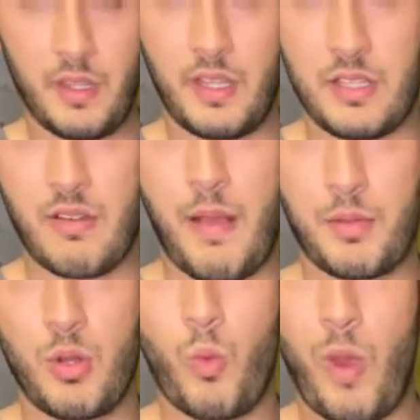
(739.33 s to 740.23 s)
These are
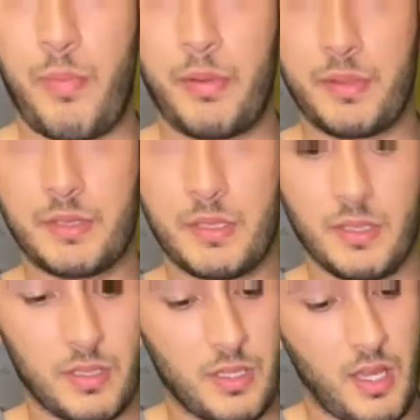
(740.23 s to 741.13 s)
absolute weapons.
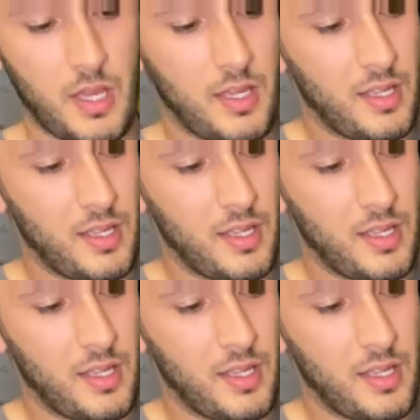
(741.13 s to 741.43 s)
Yeah.